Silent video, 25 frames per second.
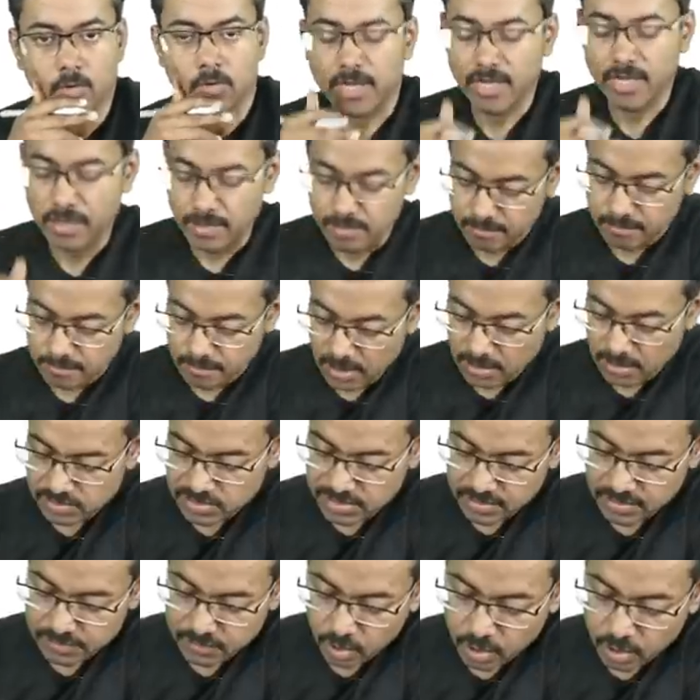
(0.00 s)
Okay, now
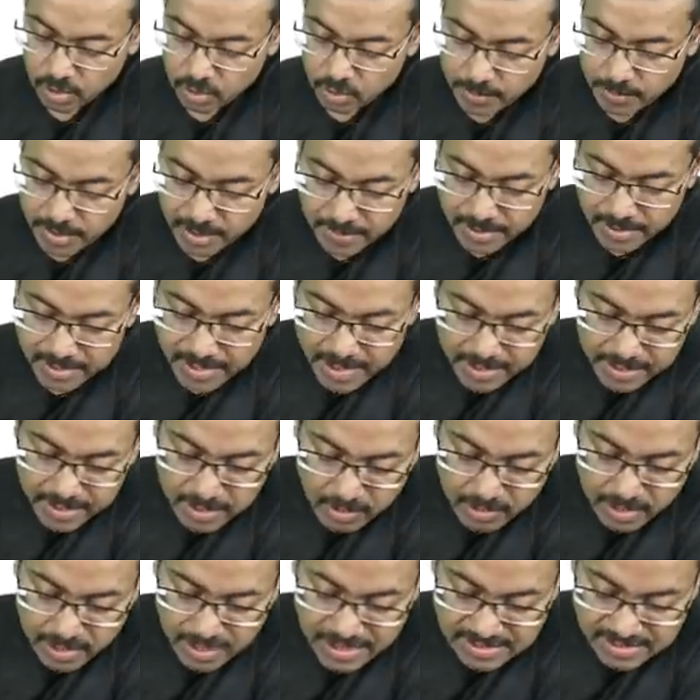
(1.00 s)
see what do you mean by that.
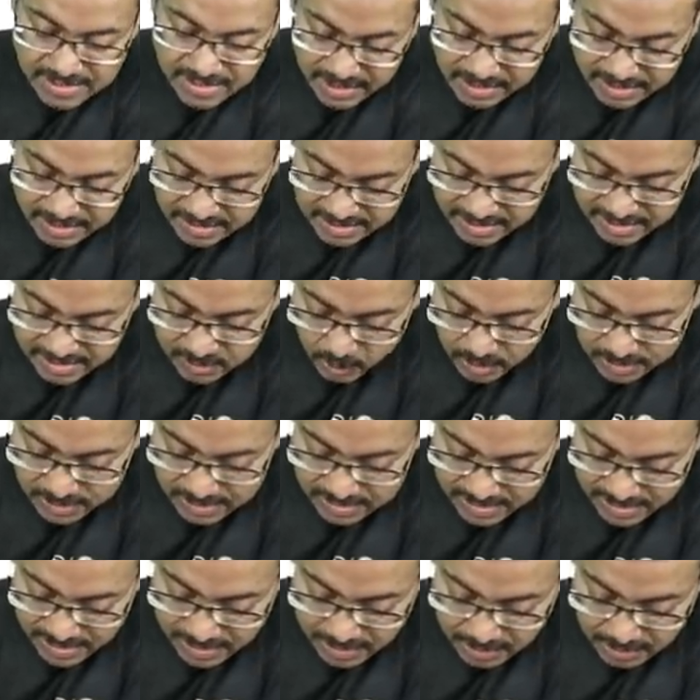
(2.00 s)
Now let's say this is
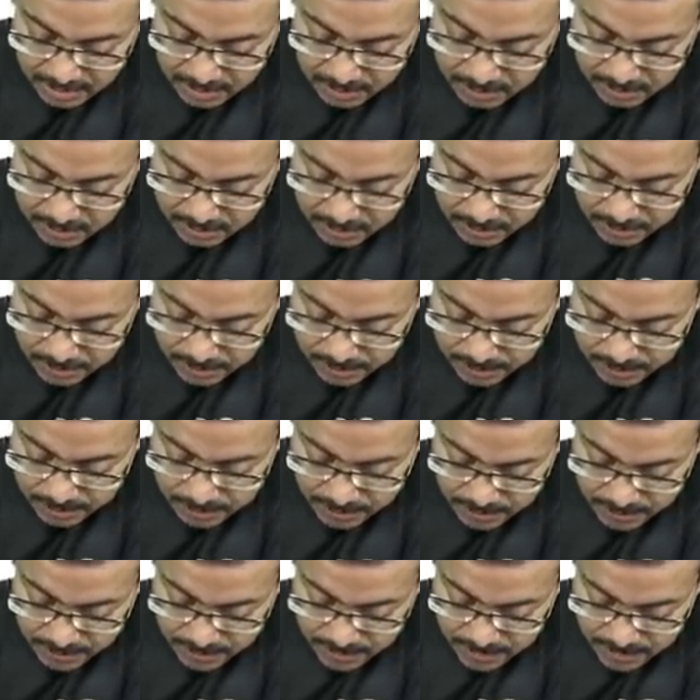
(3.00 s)
one cell,
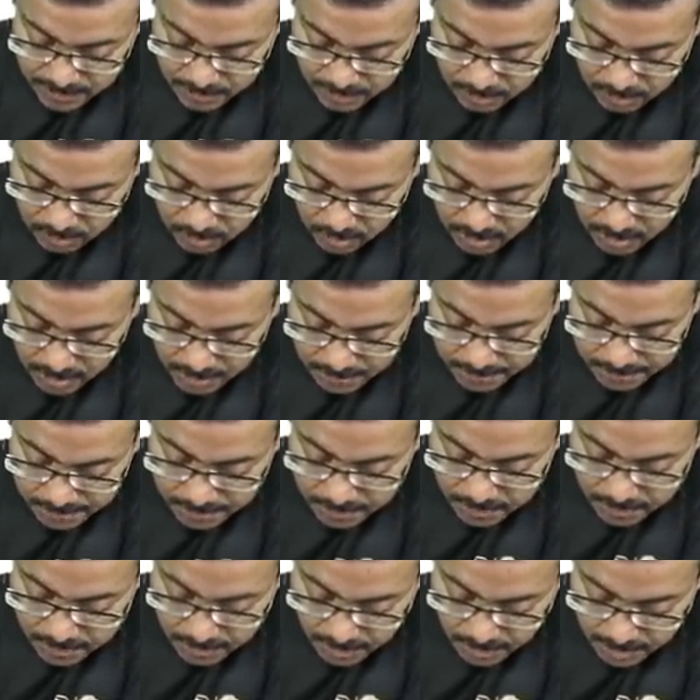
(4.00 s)
okay,
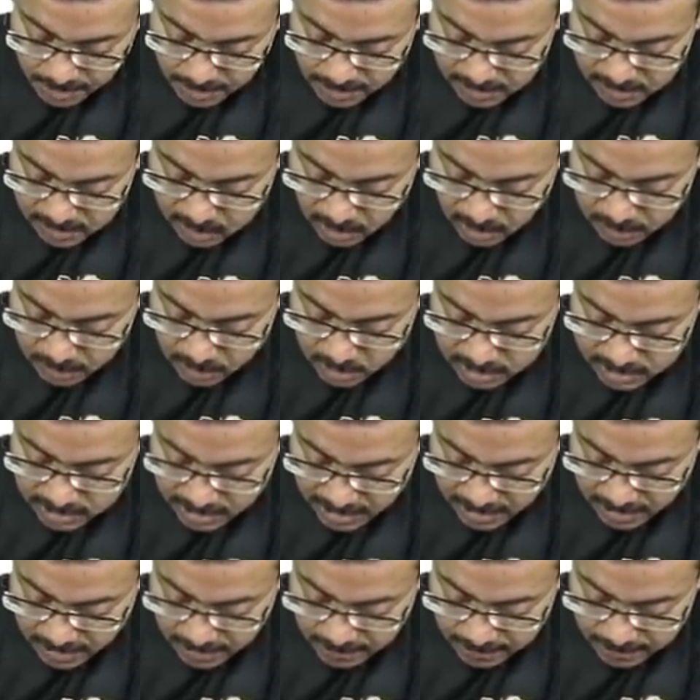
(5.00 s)
and this is one more
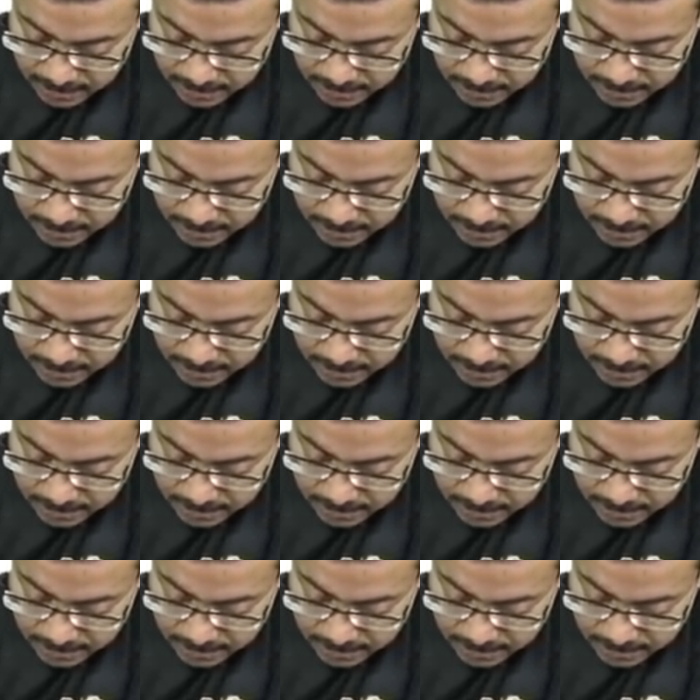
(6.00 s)
cell